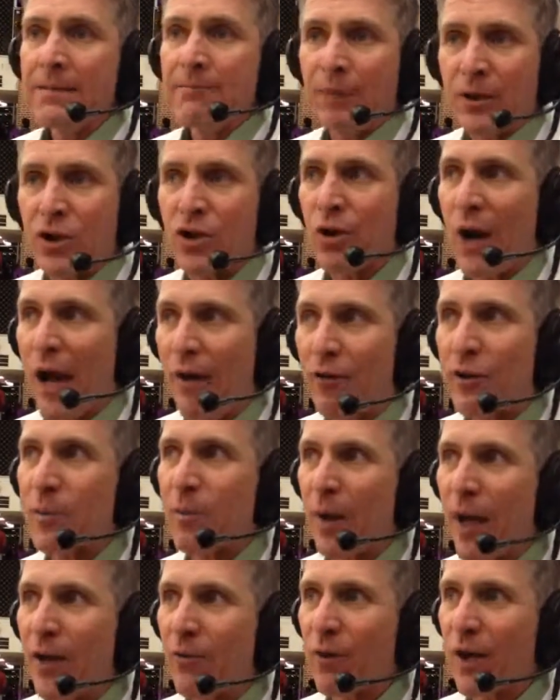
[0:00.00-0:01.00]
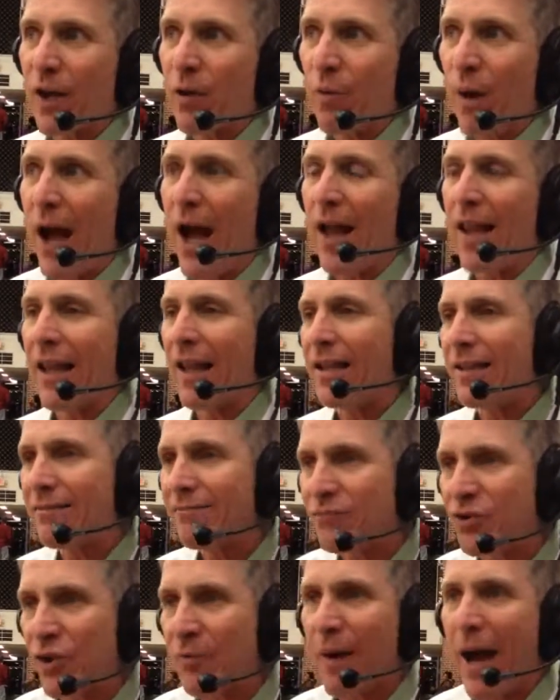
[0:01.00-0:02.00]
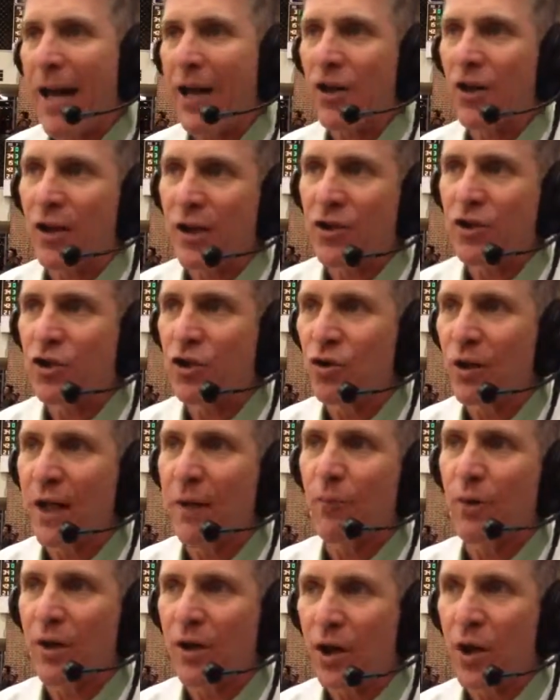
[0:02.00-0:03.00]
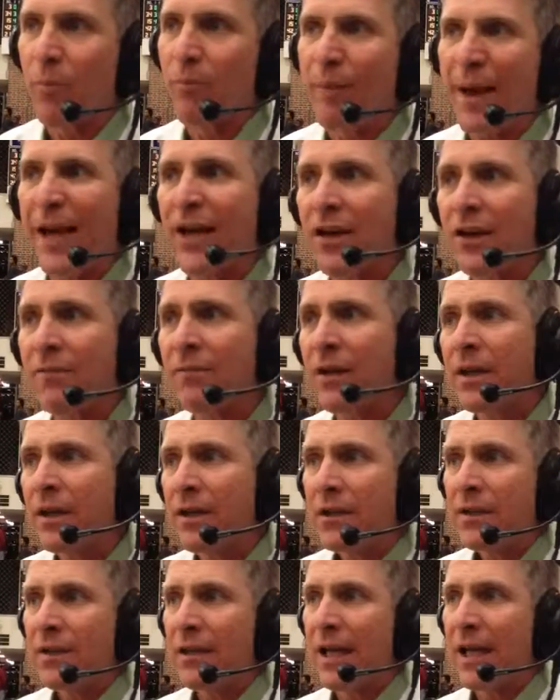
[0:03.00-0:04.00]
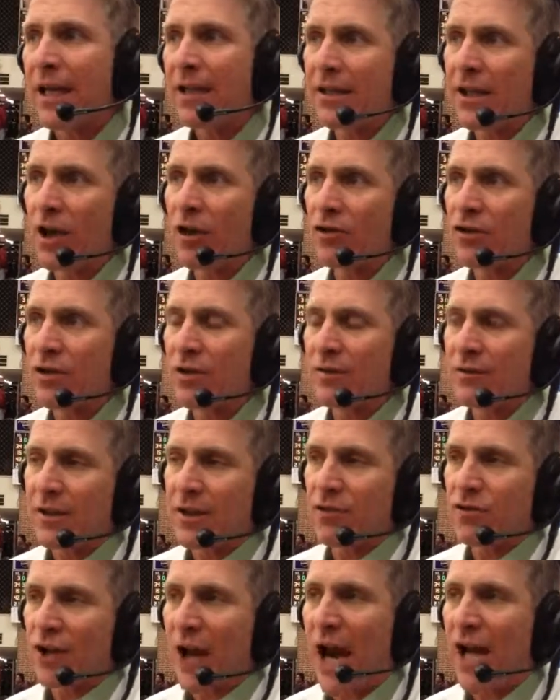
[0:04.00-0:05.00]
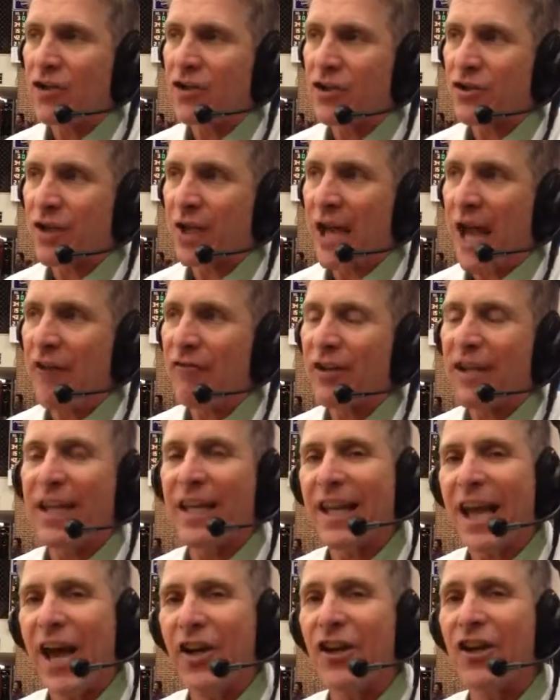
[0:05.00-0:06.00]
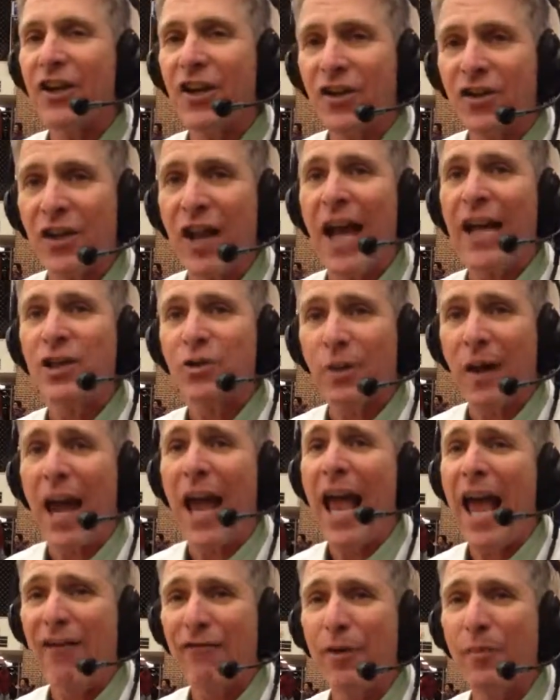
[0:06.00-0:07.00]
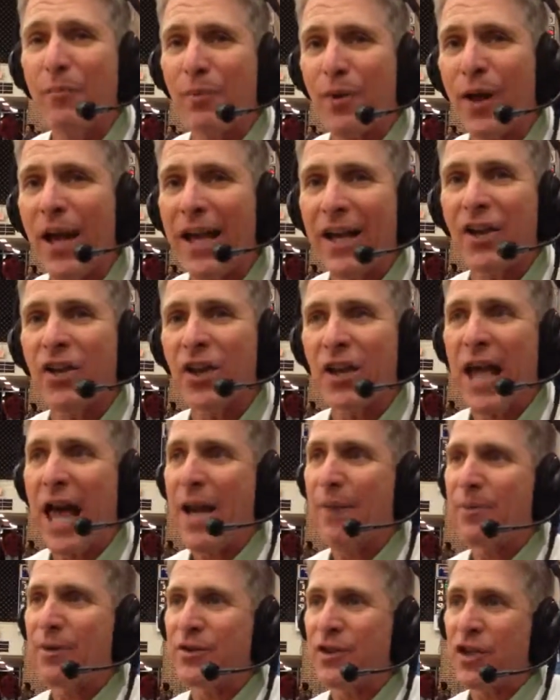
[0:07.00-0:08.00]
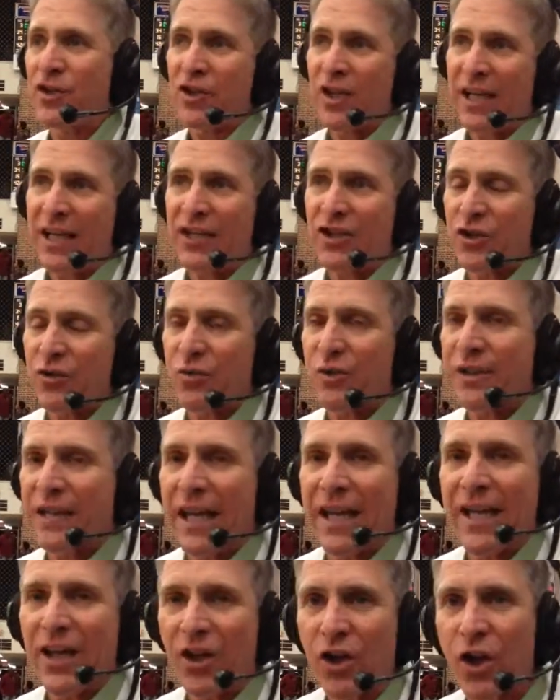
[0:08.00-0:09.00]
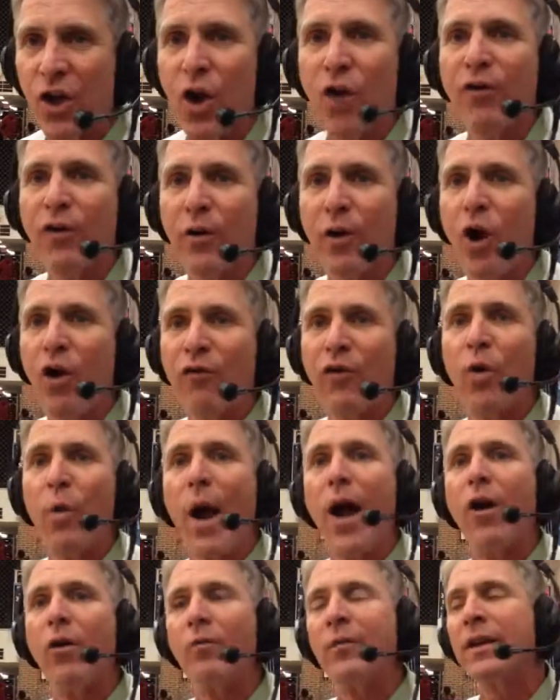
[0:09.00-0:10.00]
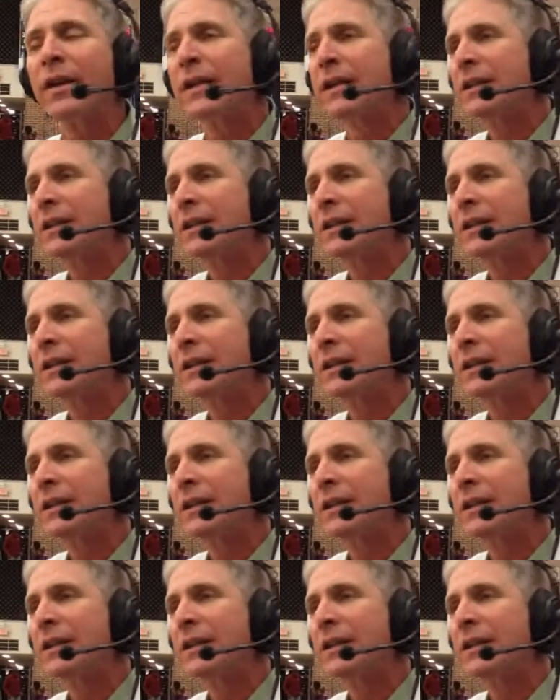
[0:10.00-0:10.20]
But Trey was playing really well, and Jermichael and Julian were a little bigger. And, you know, to, you know Josh is going to have to get down there. There are nights when I have him playing a little out of position. He just was getting a little over, overwhelmed.